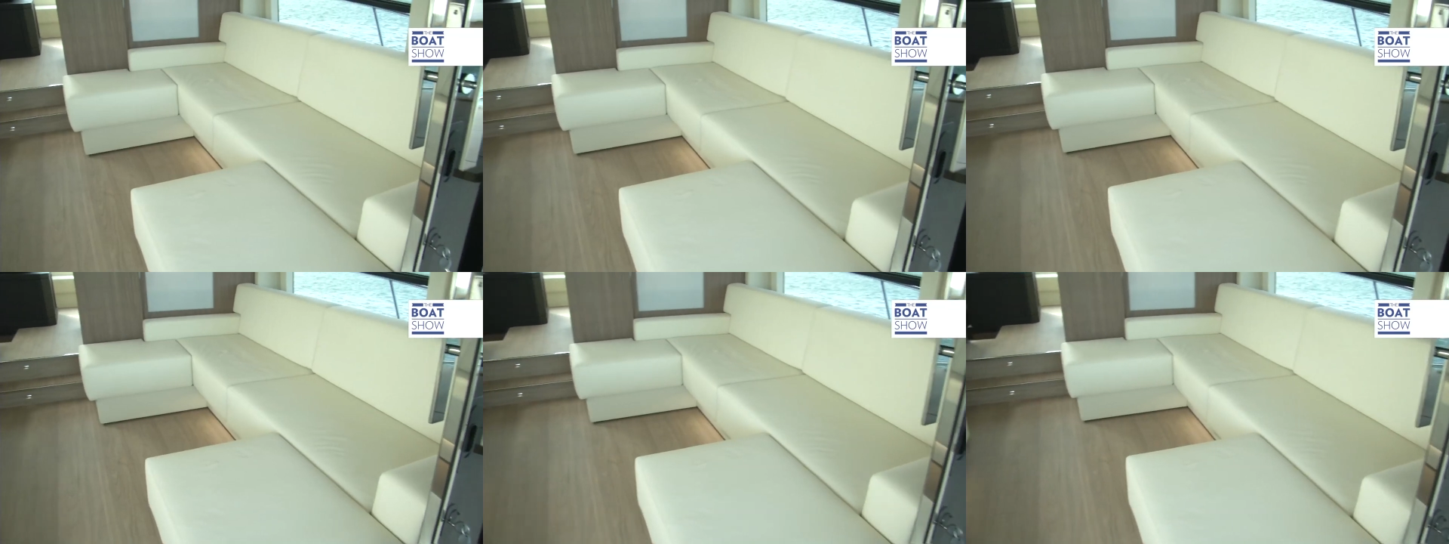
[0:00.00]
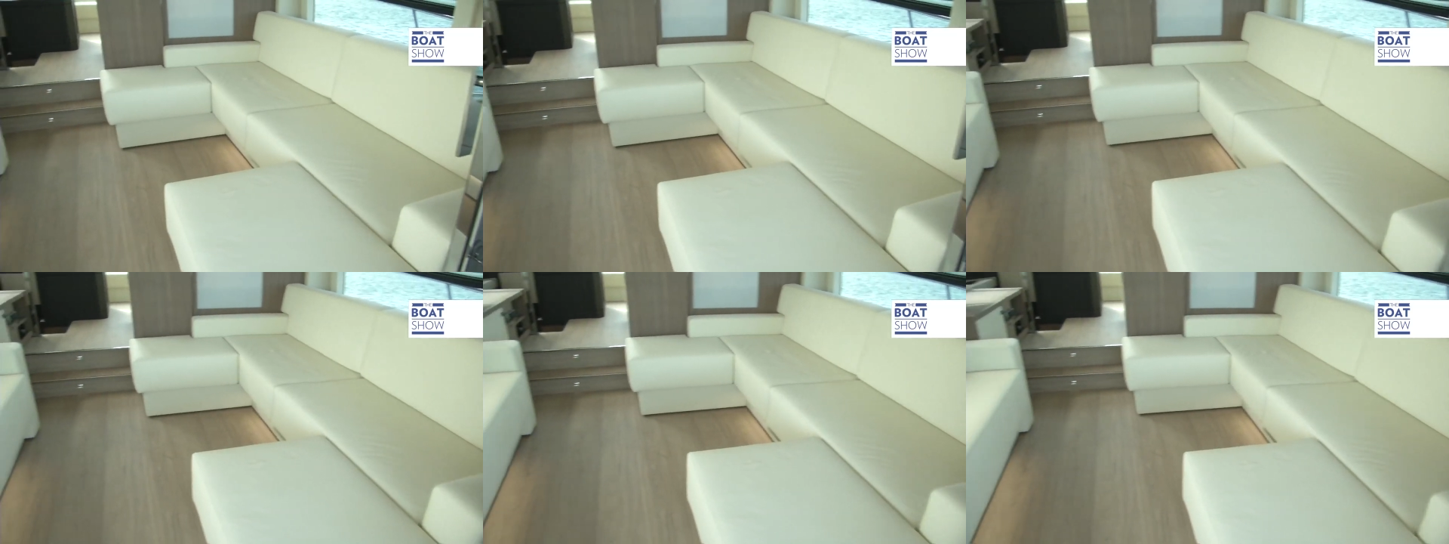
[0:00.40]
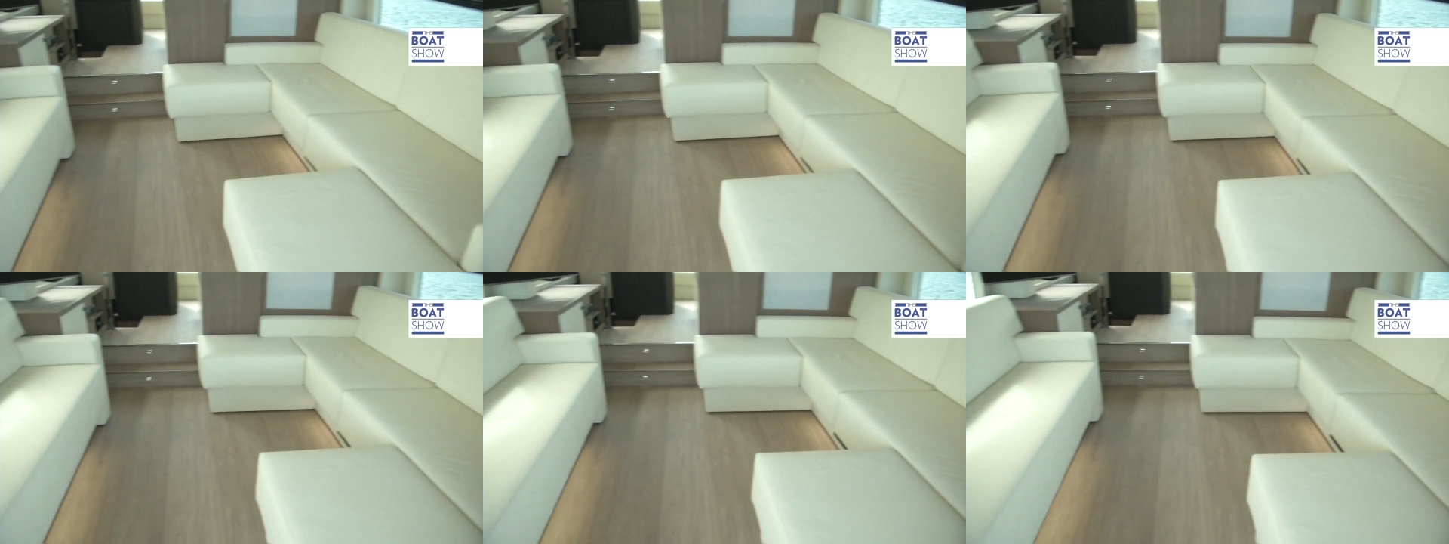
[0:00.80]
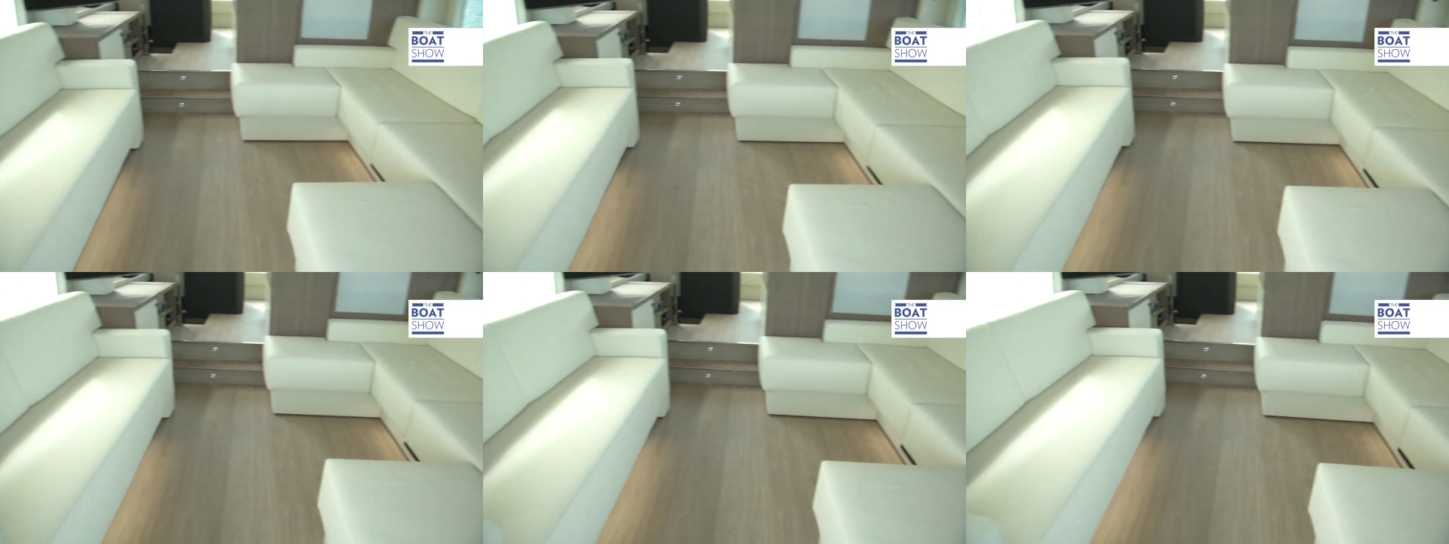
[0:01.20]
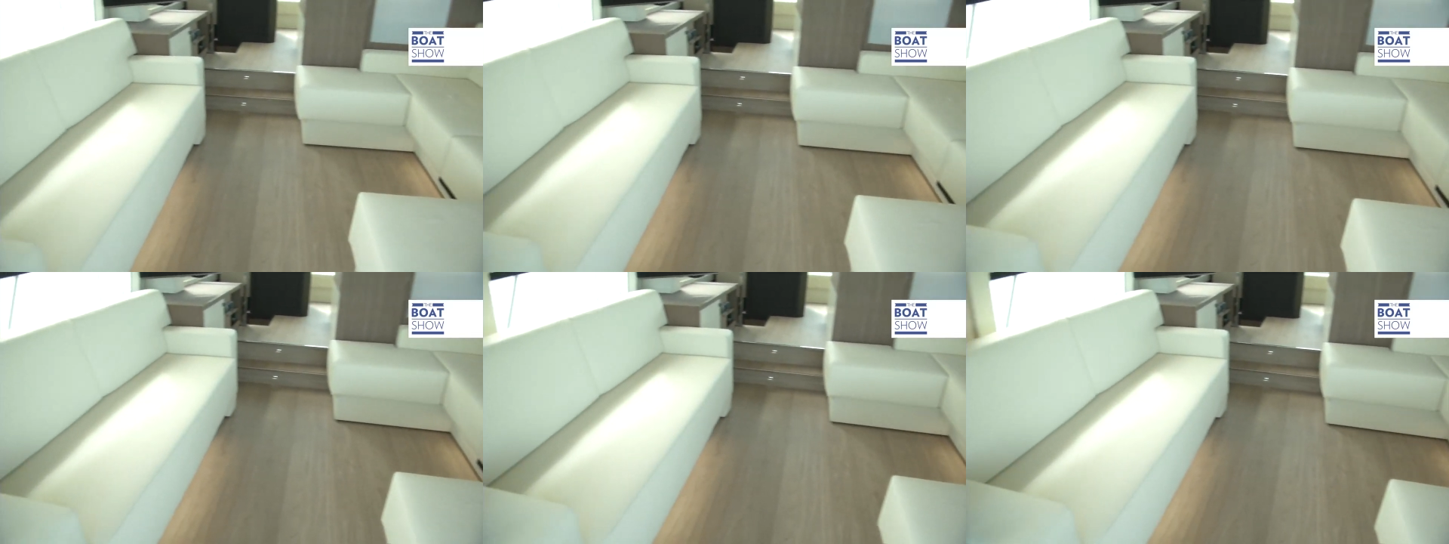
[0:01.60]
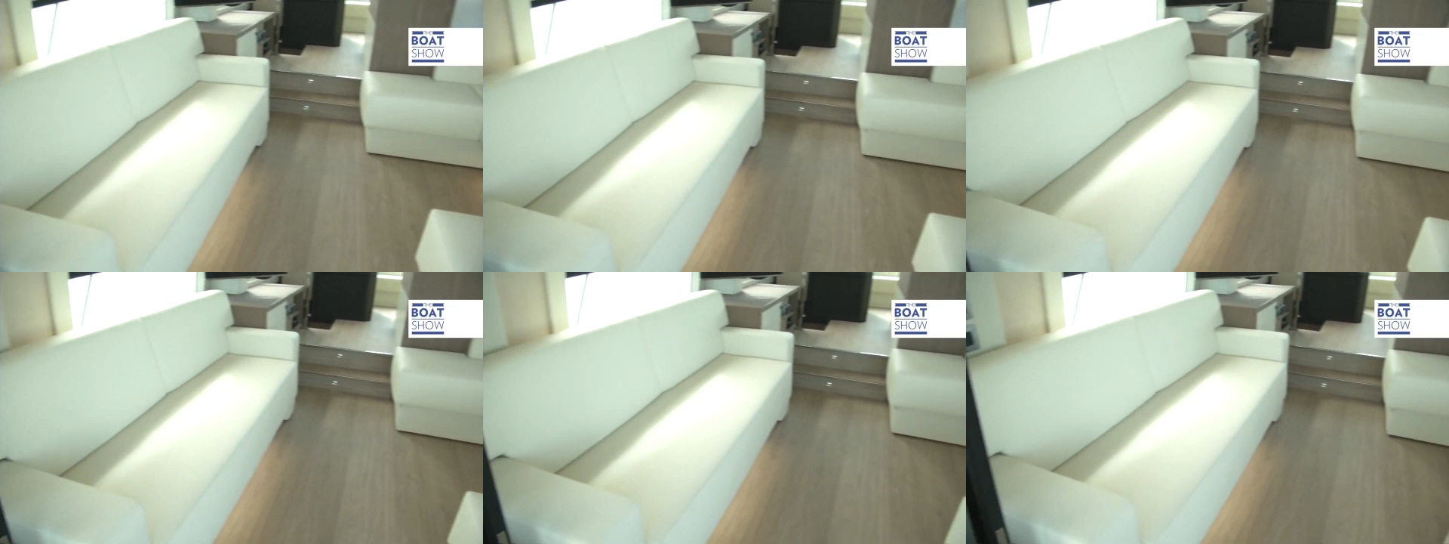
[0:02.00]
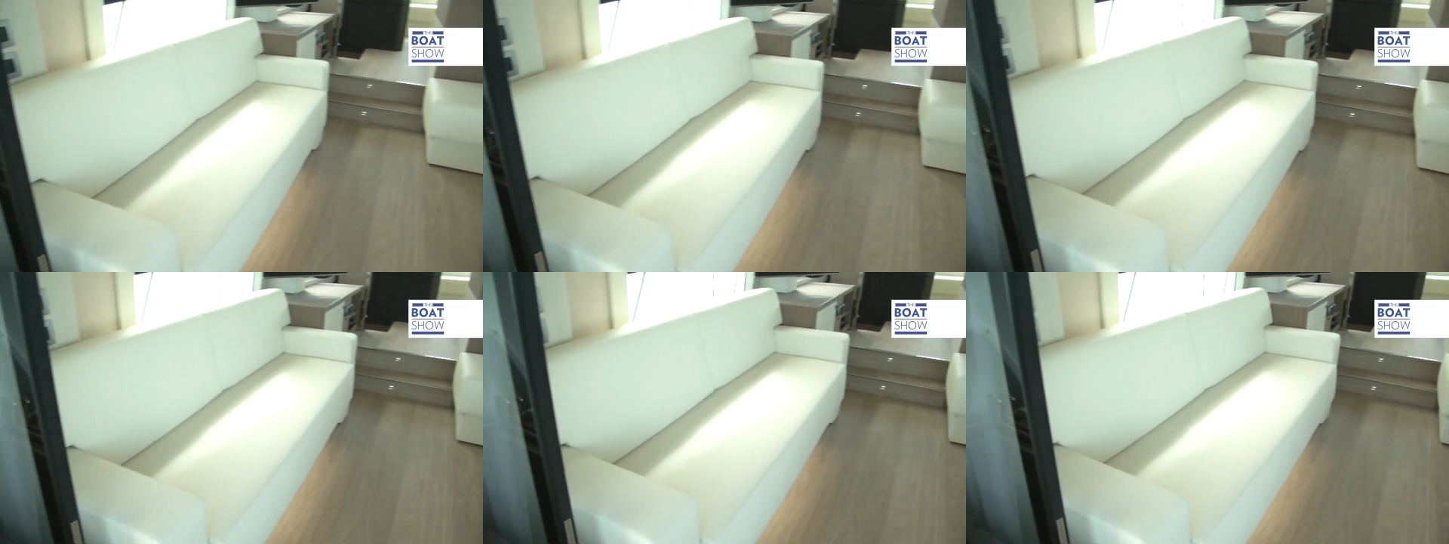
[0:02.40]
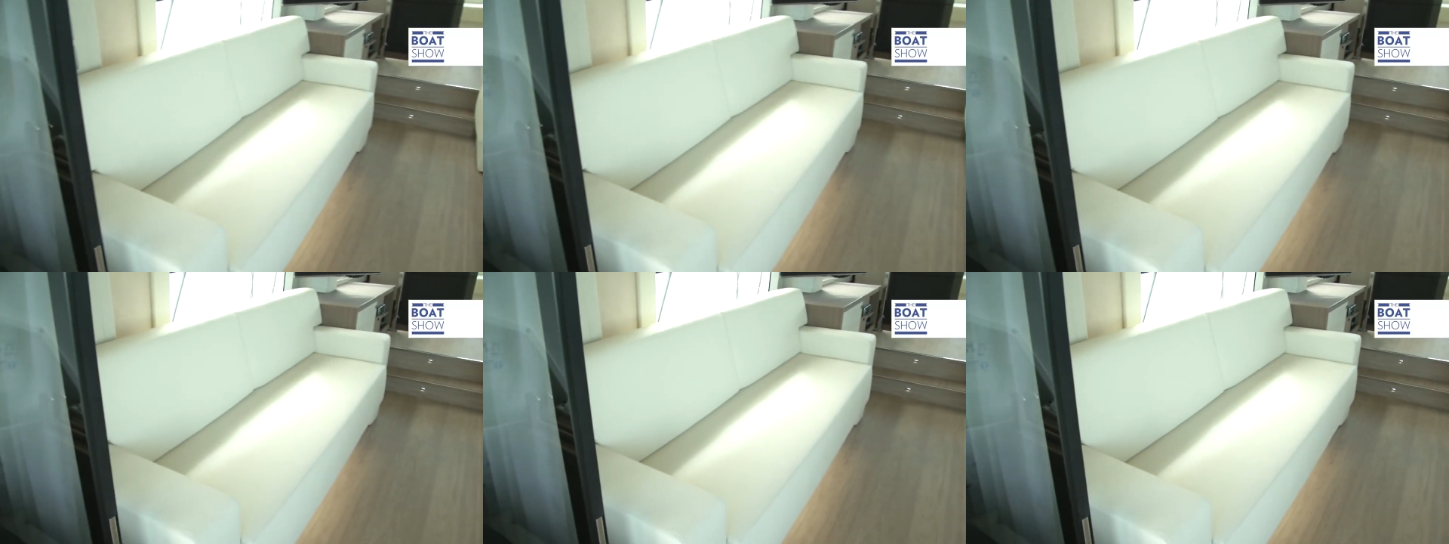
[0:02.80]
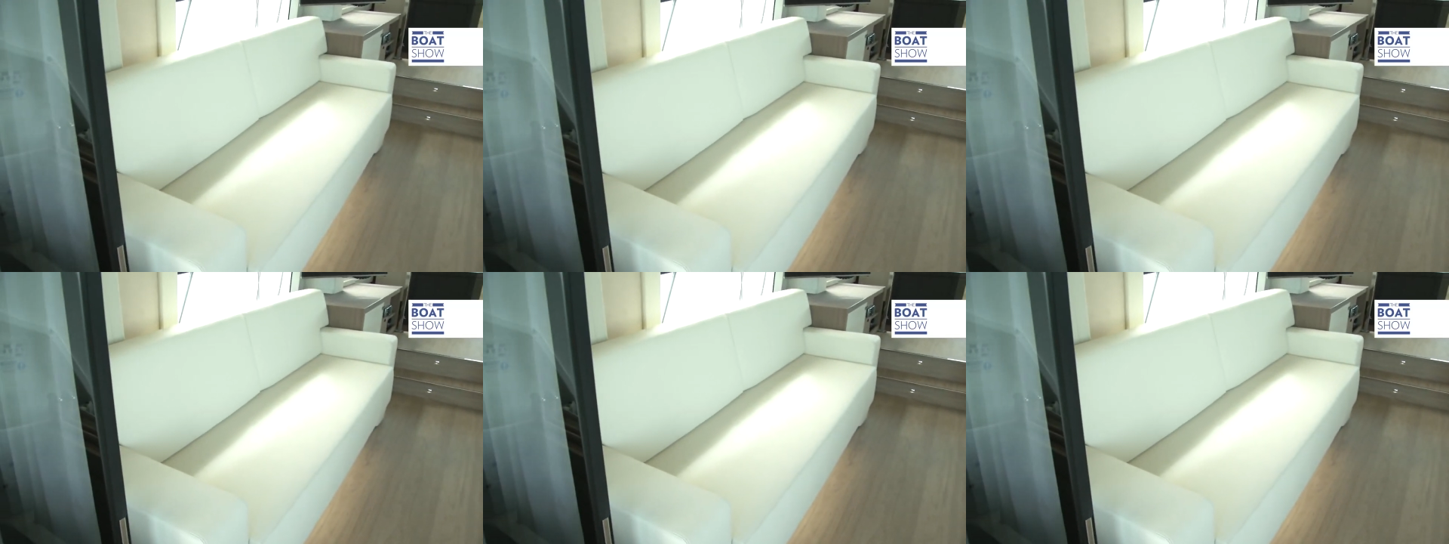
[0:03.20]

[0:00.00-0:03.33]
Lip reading: No face is visible, so there are no lips to read.